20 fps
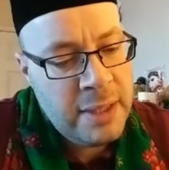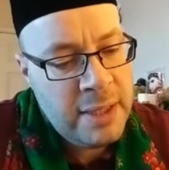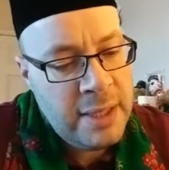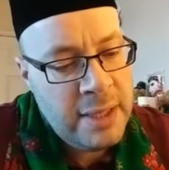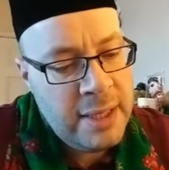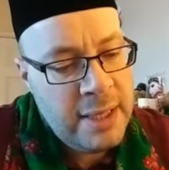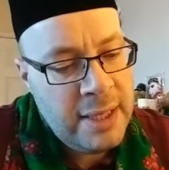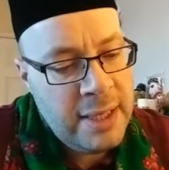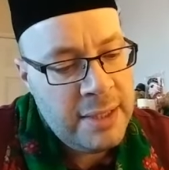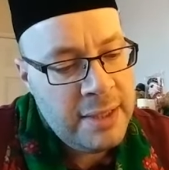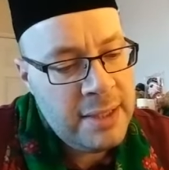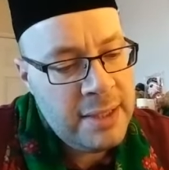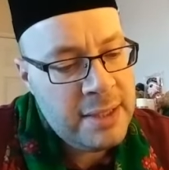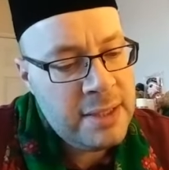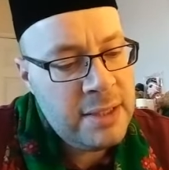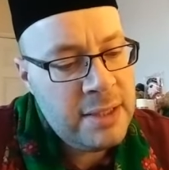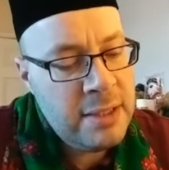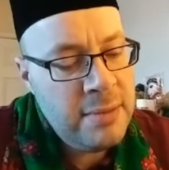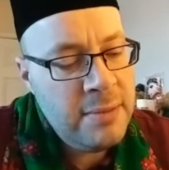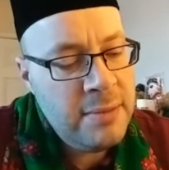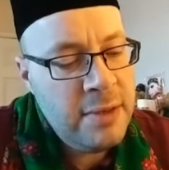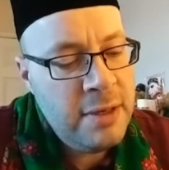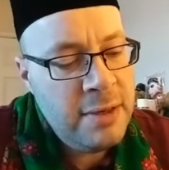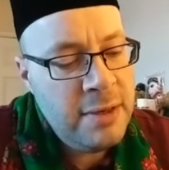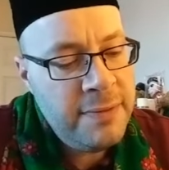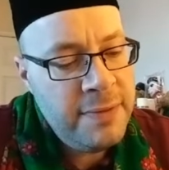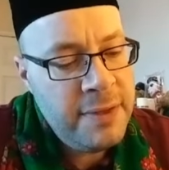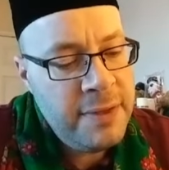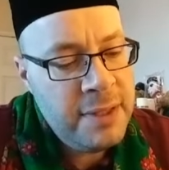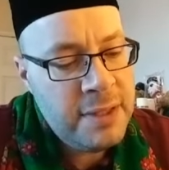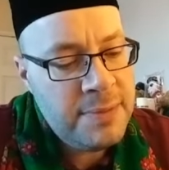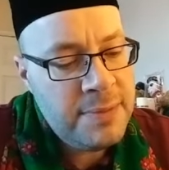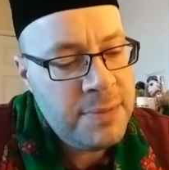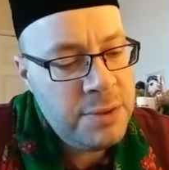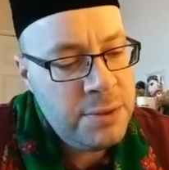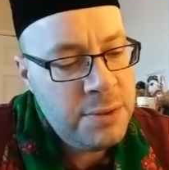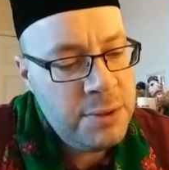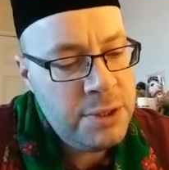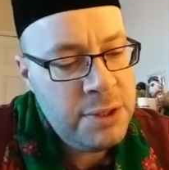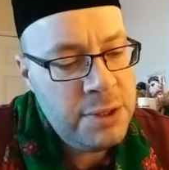and that some of his
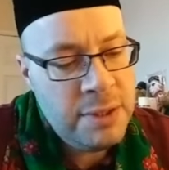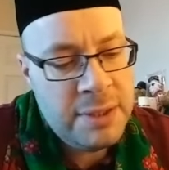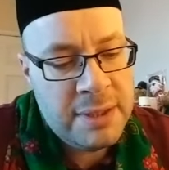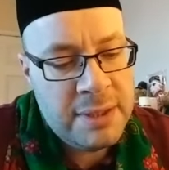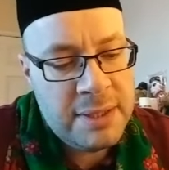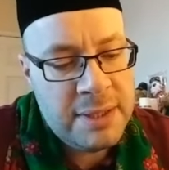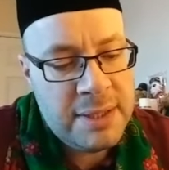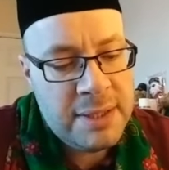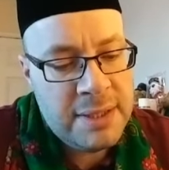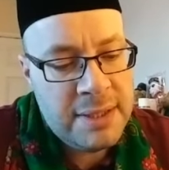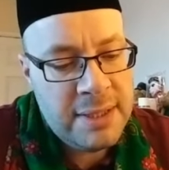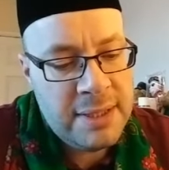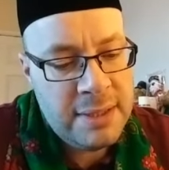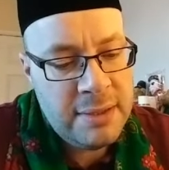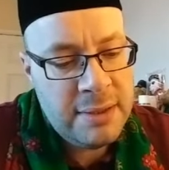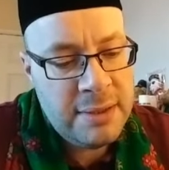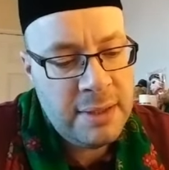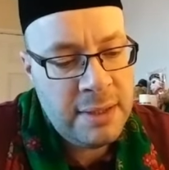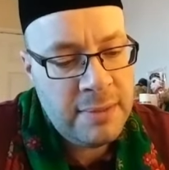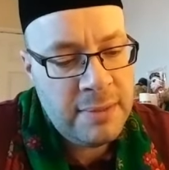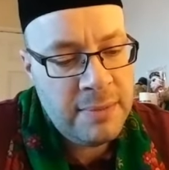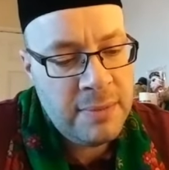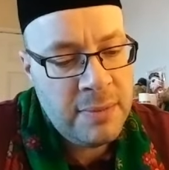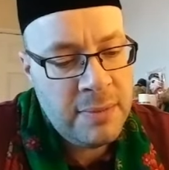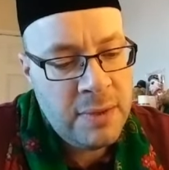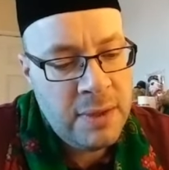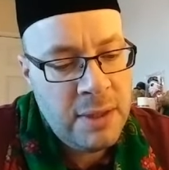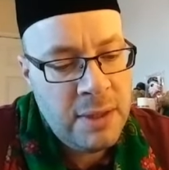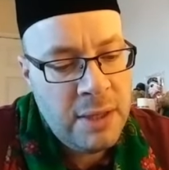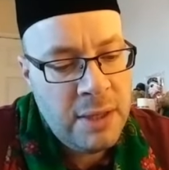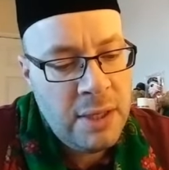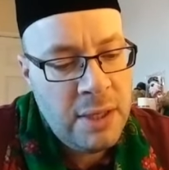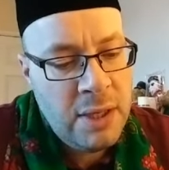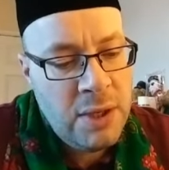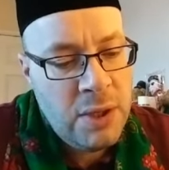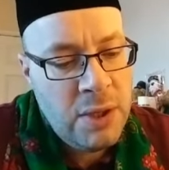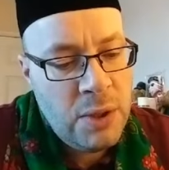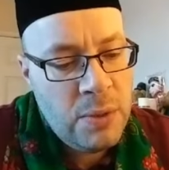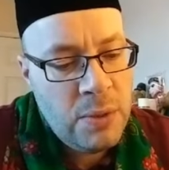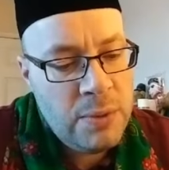patricians said to him,
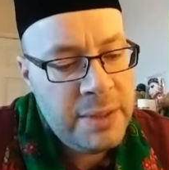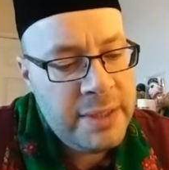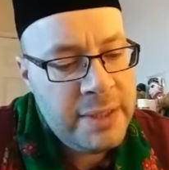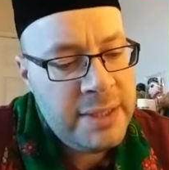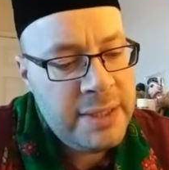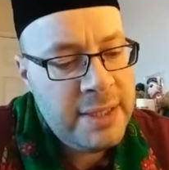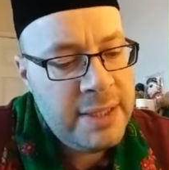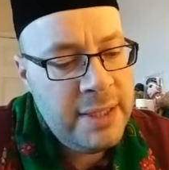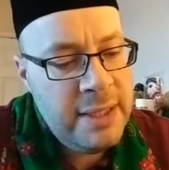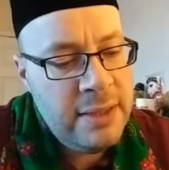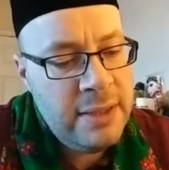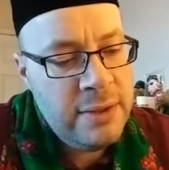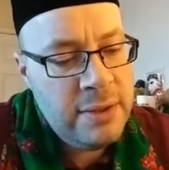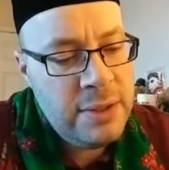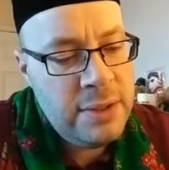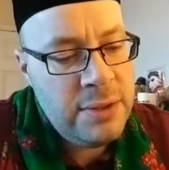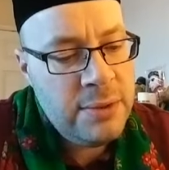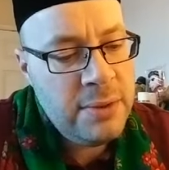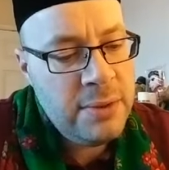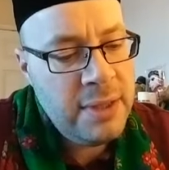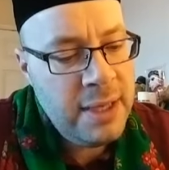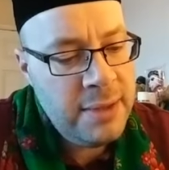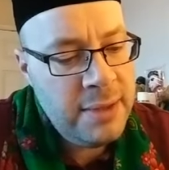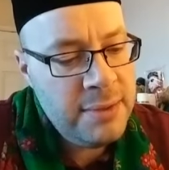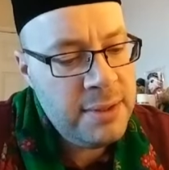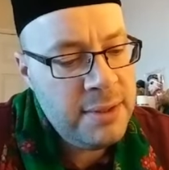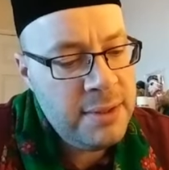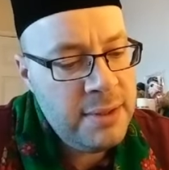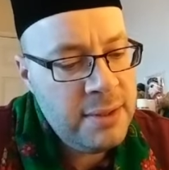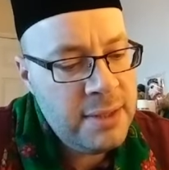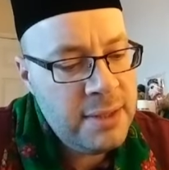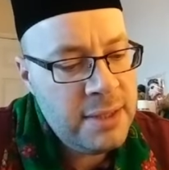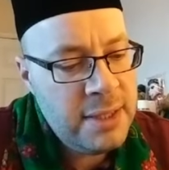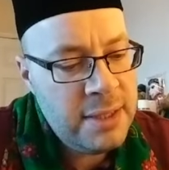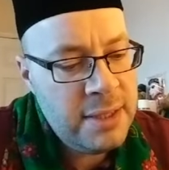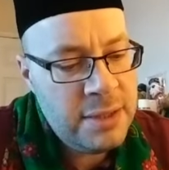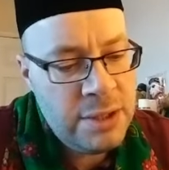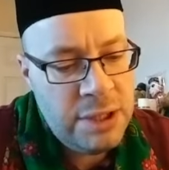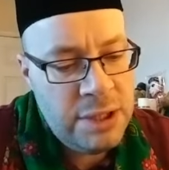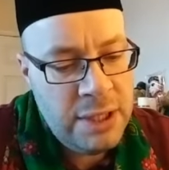"We see that your countenance
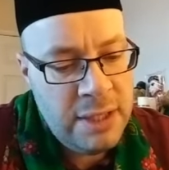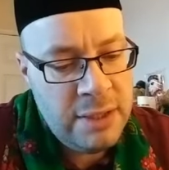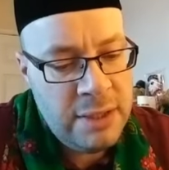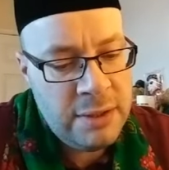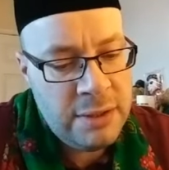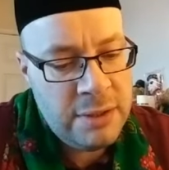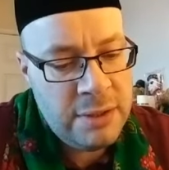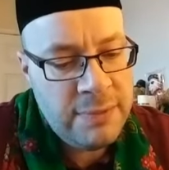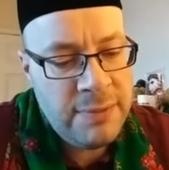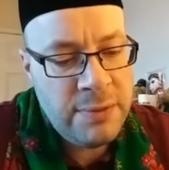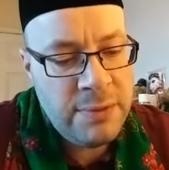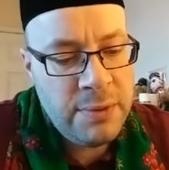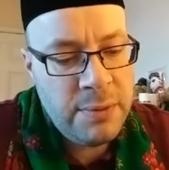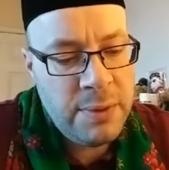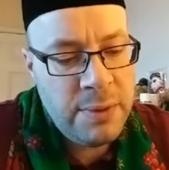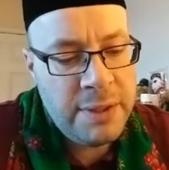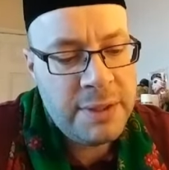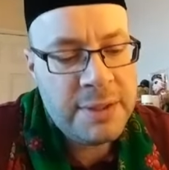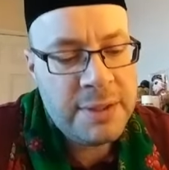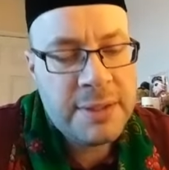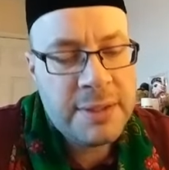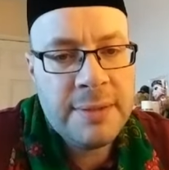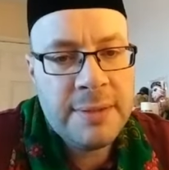has changed for the worst."